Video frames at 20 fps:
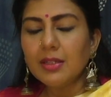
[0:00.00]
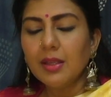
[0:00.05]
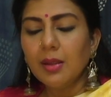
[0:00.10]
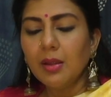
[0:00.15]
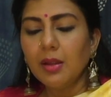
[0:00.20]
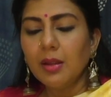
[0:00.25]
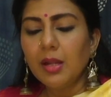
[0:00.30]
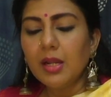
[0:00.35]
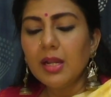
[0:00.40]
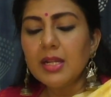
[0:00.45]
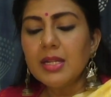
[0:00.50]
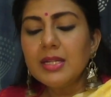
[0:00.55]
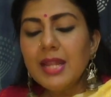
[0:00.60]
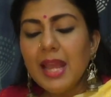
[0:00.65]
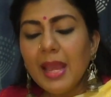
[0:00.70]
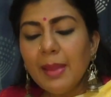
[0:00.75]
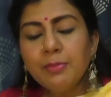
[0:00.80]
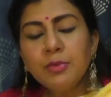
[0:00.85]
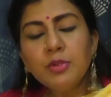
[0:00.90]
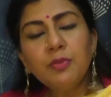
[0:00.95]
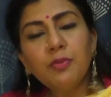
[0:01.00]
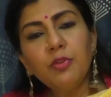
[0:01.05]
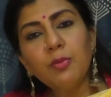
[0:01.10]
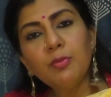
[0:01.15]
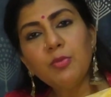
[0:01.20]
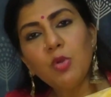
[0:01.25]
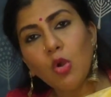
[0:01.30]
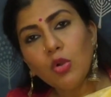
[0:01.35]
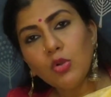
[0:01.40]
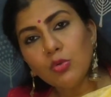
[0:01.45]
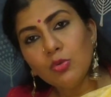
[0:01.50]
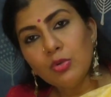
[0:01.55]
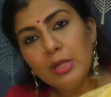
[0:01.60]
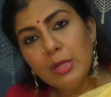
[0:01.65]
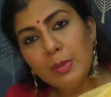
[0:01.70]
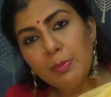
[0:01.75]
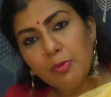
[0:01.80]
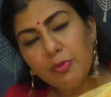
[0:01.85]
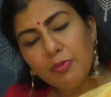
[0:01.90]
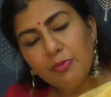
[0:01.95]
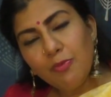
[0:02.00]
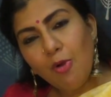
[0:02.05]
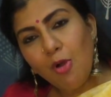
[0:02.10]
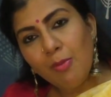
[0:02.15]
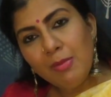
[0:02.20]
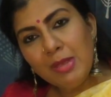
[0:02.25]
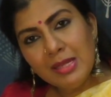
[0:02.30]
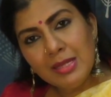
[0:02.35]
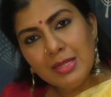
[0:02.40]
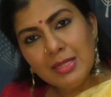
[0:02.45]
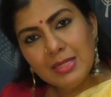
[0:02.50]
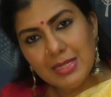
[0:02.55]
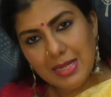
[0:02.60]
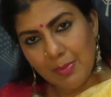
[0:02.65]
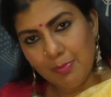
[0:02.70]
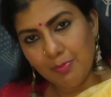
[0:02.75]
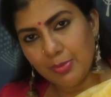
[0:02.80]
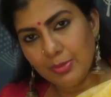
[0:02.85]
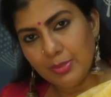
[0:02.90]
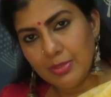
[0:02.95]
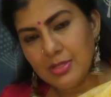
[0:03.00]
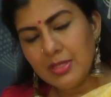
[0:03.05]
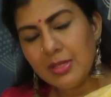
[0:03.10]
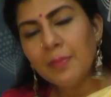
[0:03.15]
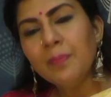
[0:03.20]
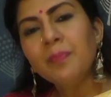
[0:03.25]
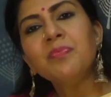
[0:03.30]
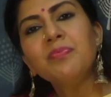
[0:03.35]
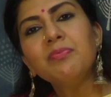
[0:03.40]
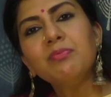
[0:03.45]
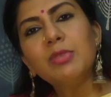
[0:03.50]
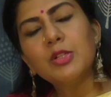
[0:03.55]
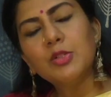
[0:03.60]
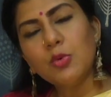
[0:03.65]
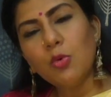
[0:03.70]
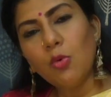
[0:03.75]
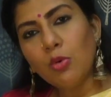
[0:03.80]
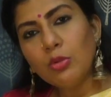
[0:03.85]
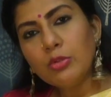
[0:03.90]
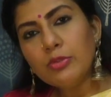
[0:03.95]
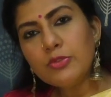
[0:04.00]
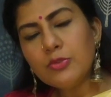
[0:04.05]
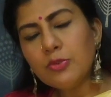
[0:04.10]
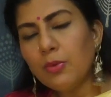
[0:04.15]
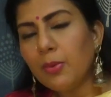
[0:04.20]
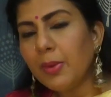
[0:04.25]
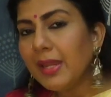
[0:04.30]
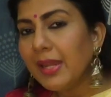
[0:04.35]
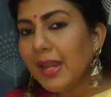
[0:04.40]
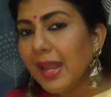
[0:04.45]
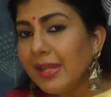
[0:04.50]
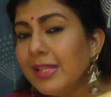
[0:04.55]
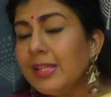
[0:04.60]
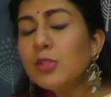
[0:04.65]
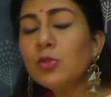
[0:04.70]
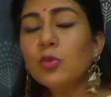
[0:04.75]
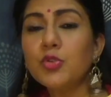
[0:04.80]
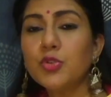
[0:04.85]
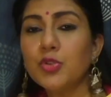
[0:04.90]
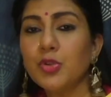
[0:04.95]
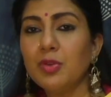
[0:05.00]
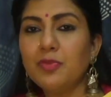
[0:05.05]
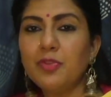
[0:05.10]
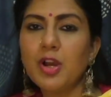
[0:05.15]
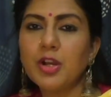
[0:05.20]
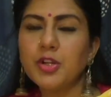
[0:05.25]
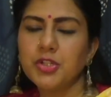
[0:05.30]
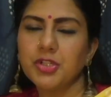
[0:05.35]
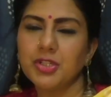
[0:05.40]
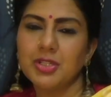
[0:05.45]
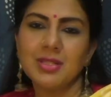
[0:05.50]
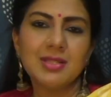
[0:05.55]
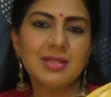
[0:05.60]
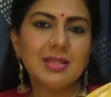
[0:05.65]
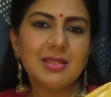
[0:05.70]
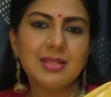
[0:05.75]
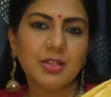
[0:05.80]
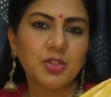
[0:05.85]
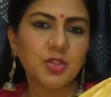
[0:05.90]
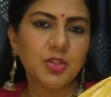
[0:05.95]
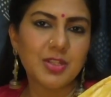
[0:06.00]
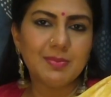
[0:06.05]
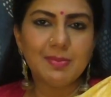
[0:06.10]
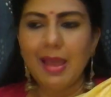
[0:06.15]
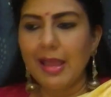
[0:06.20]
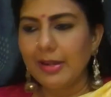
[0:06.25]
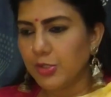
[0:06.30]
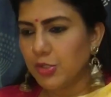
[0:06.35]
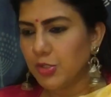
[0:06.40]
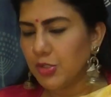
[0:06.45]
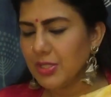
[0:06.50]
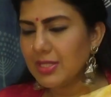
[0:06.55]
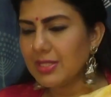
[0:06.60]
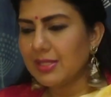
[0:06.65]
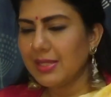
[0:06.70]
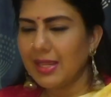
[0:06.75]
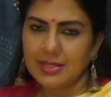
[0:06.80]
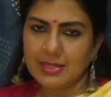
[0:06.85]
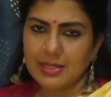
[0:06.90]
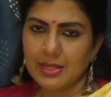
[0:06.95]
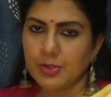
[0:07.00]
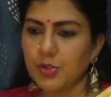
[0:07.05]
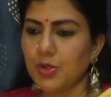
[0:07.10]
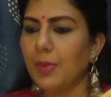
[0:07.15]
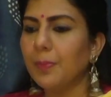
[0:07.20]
condemned from not only performing in temples but also in any social functions such as marriages, etc.